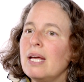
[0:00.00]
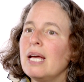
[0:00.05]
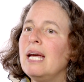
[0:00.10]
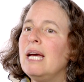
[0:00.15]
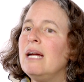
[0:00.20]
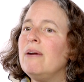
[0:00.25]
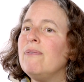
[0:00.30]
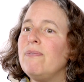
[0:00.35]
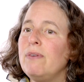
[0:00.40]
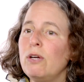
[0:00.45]

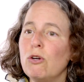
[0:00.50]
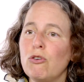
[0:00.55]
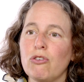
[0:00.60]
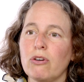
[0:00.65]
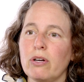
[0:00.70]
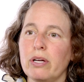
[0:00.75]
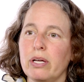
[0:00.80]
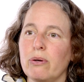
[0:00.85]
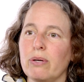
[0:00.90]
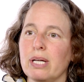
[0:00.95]
In
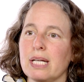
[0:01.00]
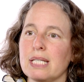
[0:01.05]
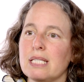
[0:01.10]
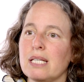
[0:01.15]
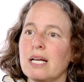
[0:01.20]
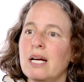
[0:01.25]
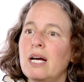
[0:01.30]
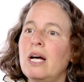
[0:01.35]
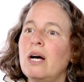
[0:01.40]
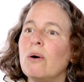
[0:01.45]
future units,
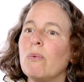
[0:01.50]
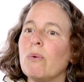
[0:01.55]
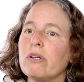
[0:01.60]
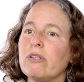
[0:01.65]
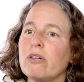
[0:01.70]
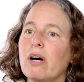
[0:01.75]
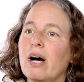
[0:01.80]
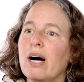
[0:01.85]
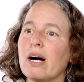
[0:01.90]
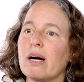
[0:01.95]
we'll
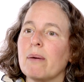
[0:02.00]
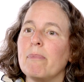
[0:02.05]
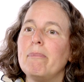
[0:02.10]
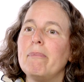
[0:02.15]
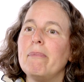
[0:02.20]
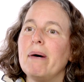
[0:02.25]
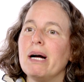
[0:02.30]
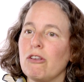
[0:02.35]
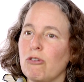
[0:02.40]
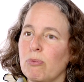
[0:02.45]
talk
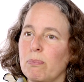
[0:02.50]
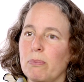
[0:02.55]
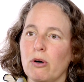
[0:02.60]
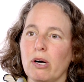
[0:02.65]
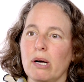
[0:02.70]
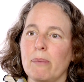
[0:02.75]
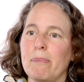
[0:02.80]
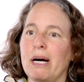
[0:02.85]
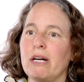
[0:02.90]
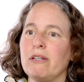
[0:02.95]
much
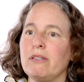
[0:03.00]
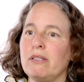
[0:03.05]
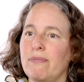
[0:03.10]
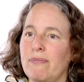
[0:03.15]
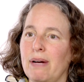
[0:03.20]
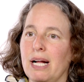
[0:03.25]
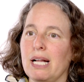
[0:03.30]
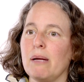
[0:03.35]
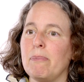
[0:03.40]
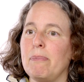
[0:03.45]
more about
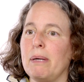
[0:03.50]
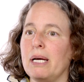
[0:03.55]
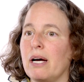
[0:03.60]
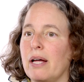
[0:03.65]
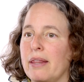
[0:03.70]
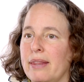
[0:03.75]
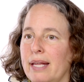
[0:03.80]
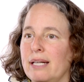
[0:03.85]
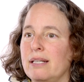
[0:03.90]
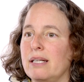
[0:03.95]
developing
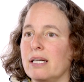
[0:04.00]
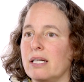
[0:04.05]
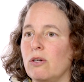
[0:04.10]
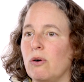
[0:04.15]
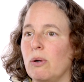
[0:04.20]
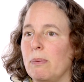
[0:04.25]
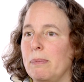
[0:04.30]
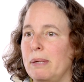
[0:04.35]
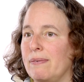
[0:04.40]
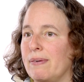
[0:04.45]
authentic
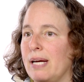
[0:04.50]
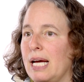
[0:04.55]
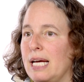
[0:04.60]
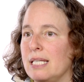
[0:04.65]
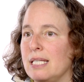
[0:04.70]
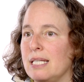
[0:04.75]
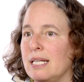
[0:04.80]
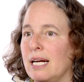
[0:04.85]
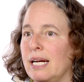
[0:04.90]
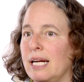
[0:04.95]
normative case
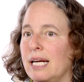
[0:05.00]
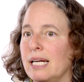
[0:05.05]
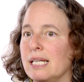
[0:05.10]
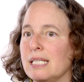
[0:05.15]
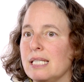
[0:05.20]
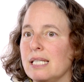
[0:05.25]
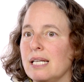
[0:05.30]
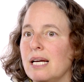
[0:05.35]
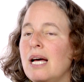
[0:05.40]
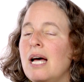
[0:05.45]

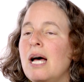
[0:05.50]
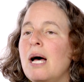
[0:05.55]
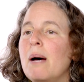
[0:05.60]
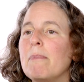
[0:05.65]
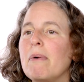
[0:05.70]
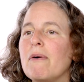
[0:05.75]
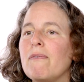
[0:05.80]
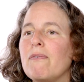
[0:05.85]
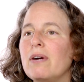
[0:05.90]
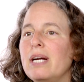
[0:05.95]
studies.
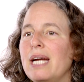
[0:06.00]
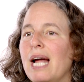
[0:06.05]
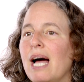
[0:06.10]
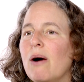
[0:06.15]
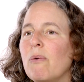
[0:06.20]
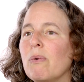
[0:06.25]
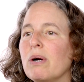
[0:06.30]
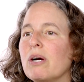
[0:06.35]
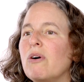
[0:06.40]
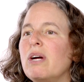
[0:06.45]
But for
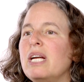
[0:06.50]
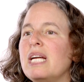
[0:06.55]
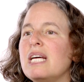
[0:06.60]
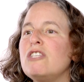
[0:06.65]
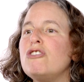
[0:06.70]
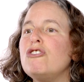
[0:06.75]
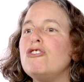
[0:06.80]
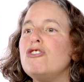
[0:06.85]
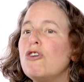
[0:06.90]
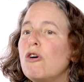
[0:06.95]
now, we're going to
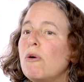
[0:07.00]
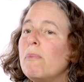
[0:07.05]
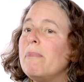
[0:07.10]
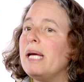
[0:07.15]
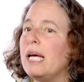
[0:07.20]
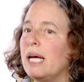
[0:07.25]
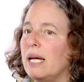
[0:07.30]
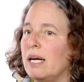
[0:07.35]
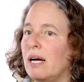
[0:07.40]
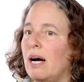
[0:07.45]
zoom
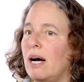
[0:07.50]
in